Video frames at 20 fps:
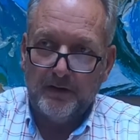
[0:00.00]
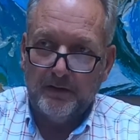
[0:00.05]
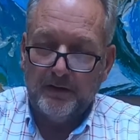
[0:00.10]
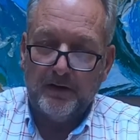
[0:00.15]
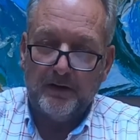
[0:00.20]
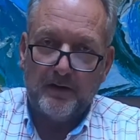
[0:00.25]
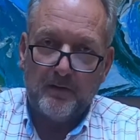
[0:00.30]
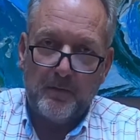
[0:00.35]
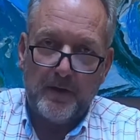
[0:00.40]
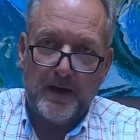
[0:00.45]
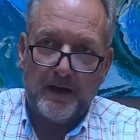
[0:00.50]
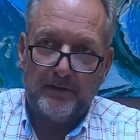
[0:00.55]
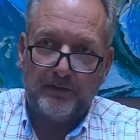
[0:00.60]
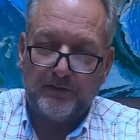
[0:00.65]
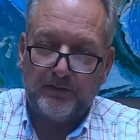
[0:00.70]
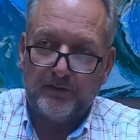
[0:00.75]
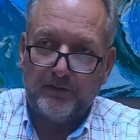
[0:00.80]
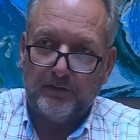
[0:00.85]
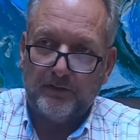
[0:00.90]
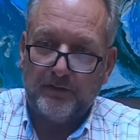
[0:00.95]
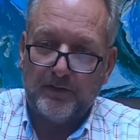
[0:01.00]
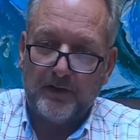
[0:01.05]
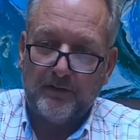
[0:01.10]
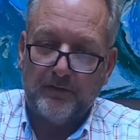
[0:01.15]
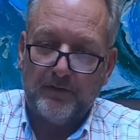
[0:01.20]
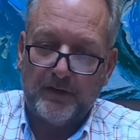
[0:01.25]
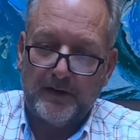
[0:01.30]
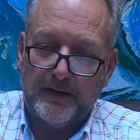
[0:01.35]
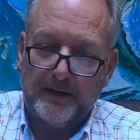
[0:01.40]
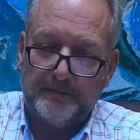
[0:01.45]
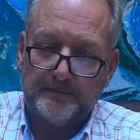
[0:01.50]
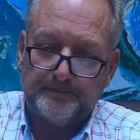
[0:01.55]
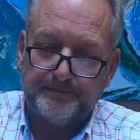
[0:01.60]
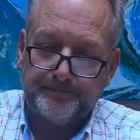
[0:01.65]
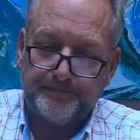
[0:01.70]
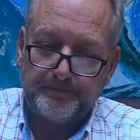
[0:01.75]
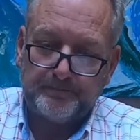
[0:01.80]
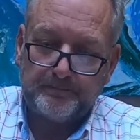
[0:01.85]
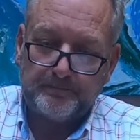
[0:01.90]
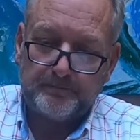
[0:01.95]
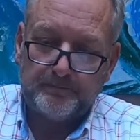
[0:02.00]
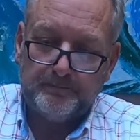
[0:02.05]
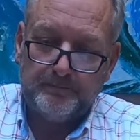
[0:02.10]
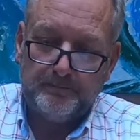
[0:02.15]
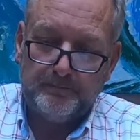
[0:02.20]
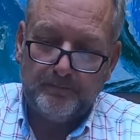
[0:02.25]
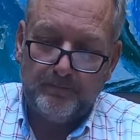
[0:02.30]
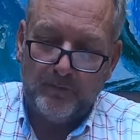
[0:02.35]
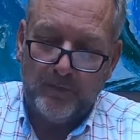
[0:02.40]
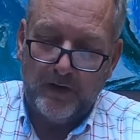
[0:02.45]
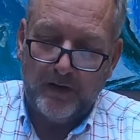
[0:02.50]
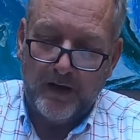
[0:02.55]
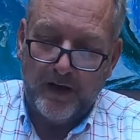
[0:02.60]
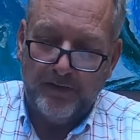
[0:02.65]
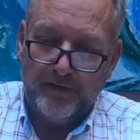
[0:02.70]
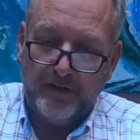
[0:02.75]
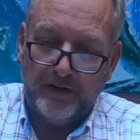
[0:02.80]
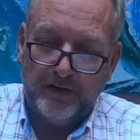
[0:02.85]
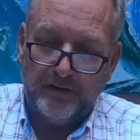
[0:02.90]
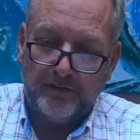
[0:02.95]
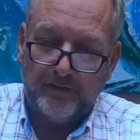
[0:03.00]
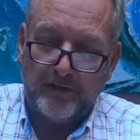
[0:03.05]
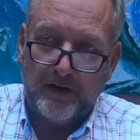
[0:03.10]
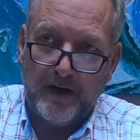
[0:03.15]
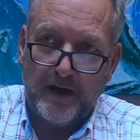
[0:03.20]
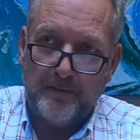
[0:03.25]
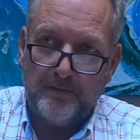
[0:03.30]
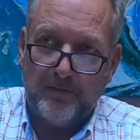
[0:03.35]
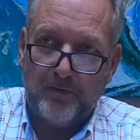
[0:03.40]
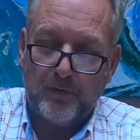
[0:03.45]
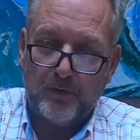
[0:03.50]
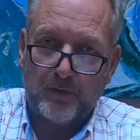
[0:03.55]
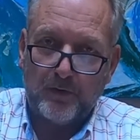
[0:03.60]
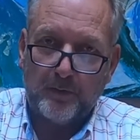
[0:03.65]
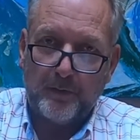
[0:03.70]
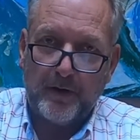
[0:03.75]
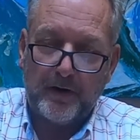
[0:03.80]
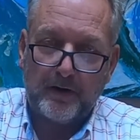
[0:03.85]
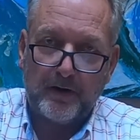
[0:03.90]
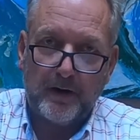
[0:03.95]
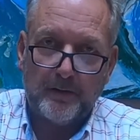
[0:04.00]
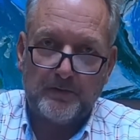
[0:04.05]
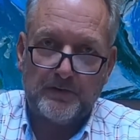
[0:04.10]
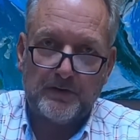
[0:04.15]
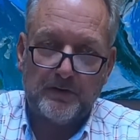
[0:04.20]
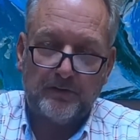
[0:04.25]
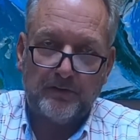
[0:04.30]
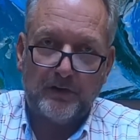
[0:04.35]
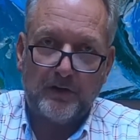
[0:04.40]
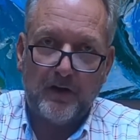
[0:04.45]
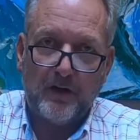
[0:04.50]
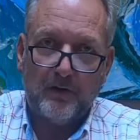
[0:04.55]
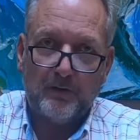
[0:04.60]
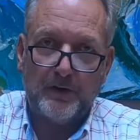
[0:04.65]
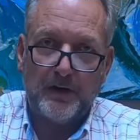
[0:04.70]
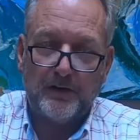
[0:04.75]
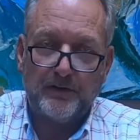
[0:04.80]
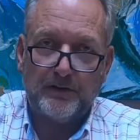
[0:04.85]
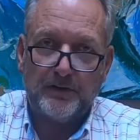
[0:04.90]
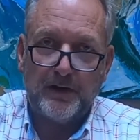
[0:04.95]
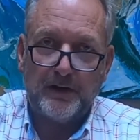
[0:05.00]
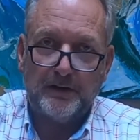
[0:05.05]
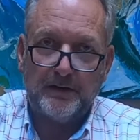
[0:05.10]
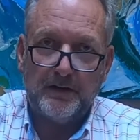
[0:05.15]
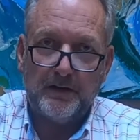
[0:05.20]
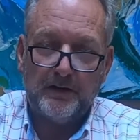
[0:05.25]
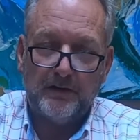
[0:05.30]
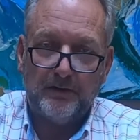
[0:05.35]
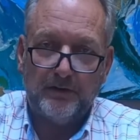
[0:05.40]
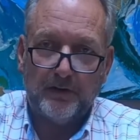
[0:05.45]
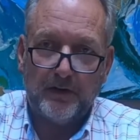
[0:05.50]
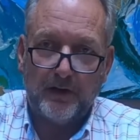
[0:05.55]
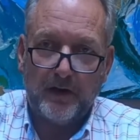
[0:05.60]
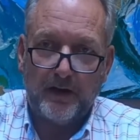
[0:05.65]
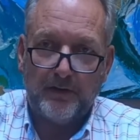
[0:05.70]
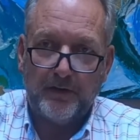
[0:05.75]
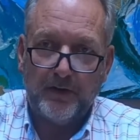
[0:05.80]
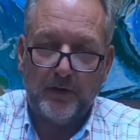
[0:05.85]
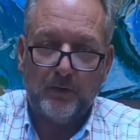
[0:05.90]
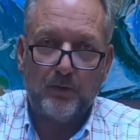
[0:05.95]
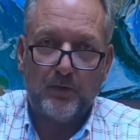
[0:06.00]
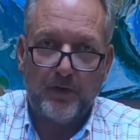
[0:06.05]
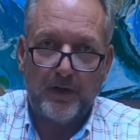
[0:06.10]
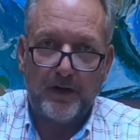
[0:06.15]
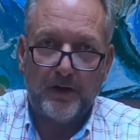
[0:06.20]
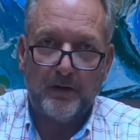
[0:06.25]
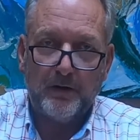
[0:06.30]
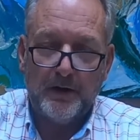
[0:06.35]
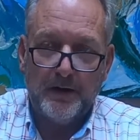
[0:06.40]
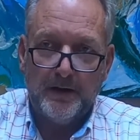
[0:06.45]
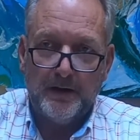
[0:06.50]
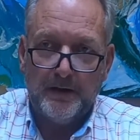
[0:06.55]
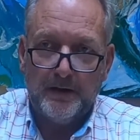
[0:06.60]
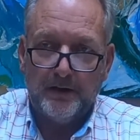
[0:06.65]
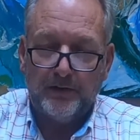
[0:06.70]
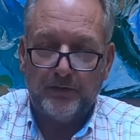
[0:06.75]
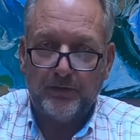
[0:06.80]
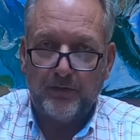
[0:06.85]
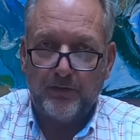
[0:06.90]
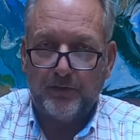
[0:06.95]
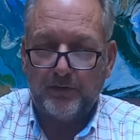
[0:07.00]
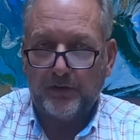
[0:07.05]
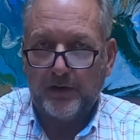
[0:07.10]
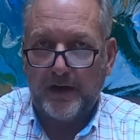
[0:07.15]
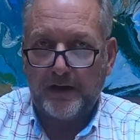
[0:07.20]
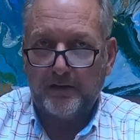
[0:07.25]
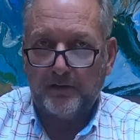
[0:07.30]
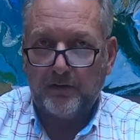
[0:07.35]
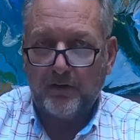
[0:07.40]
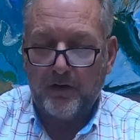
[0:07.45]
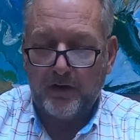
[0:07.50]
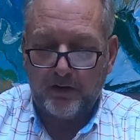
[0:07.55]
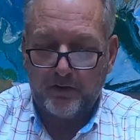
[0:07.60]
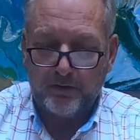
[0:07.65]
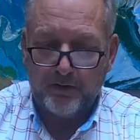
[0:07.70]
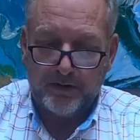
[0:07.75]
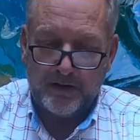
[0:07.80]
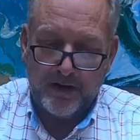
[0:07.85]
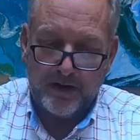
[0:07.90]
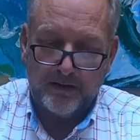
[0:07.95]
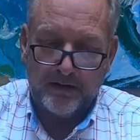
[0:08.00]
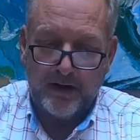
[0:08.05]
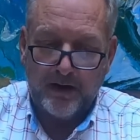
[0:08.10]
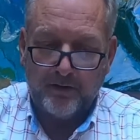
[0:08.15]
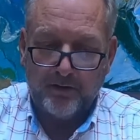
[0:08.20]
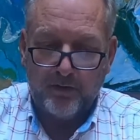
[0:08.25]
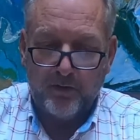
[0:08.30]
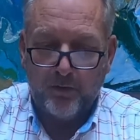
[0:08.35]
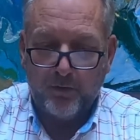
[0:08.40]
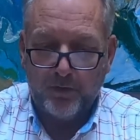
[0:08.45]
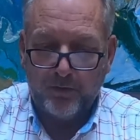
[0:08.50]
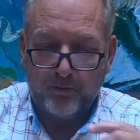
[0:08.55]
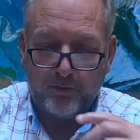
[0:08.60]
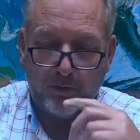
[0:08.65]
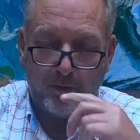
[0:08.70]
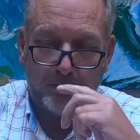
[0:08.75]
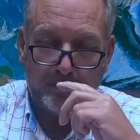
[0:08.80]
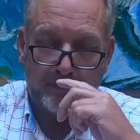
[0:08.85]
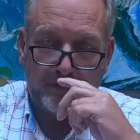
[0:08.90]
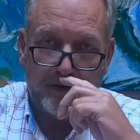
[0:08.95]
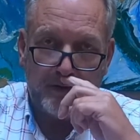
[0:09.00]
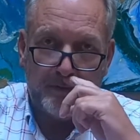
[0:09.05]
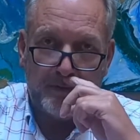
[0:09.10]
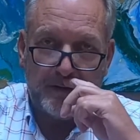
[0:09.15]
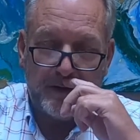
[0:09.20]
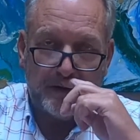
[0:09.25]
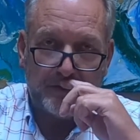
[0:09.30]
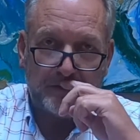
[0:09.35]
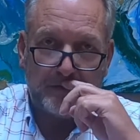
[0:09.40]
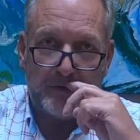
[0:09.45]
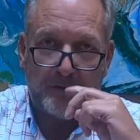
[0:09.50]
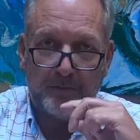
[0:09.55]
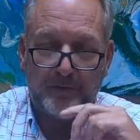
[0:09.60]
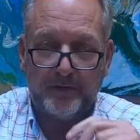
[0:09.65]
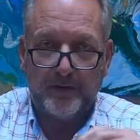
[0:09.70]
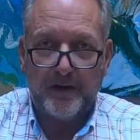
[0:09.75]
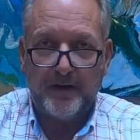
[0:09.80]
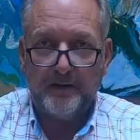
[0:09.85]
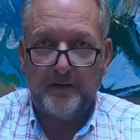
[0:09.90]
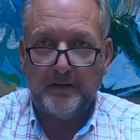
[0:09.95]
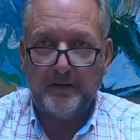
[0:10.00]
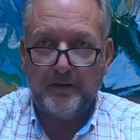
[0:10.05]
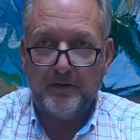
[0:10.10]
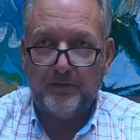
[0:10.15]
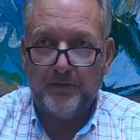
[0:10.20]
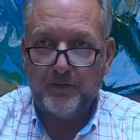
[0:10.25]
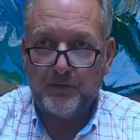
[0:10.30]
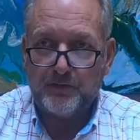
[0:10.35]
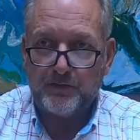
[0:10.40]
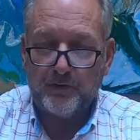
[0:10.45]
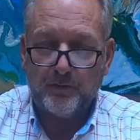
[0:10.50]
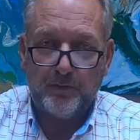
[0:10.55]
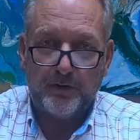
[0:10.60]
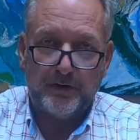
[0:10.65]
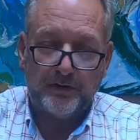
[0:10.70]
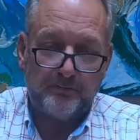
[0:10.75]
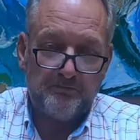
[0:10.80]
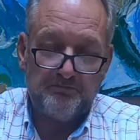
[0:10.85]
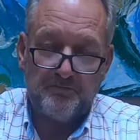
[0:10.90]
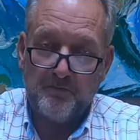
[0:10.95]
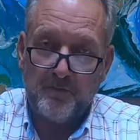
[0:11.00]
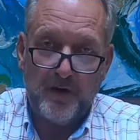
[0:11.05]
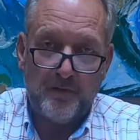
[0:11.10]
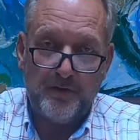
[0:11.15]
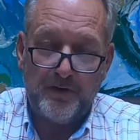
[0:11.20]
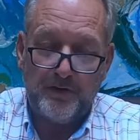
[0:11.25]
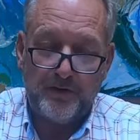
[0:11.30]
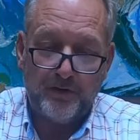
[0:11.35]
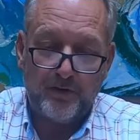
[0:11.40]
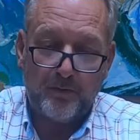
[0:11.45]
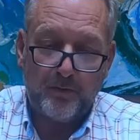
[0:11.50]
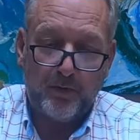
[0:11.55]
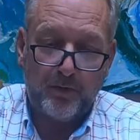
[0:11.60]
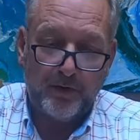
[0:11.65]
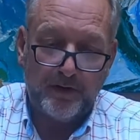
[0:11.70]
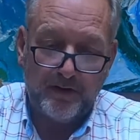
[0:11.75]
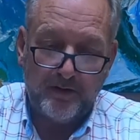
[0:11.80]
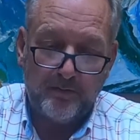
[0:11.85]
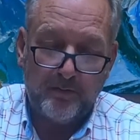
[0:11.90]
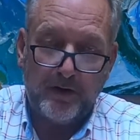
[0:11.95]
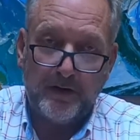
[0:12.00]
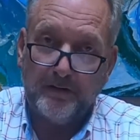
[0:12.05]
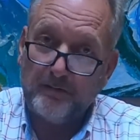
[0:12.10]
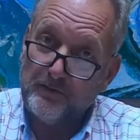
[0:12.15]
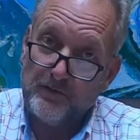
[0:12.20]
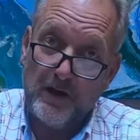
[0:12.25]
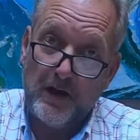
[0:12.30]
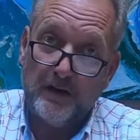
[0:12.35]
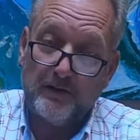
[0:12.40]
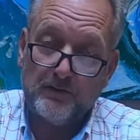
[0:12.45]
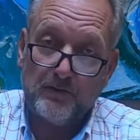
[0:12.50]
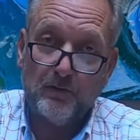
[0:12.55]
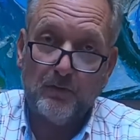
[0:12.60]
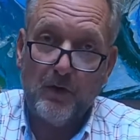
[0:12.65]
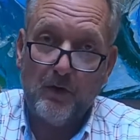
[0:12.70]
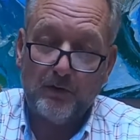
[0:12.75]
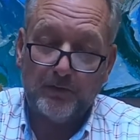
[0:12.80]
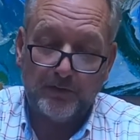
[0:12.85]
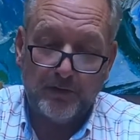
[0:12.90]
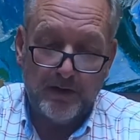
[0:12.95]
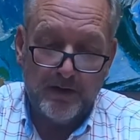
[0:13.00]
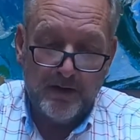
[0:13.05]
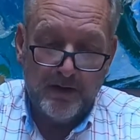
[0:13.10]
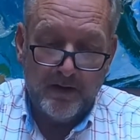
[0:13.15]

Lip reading: and the masks and stuff. I think it's time for a paradigm shift in how we educate kids, and I think we're there. And so there's a lot of talk going on. I don't know what role the DPI is going to play in the future, but maybe to your point, it might change. Who knows?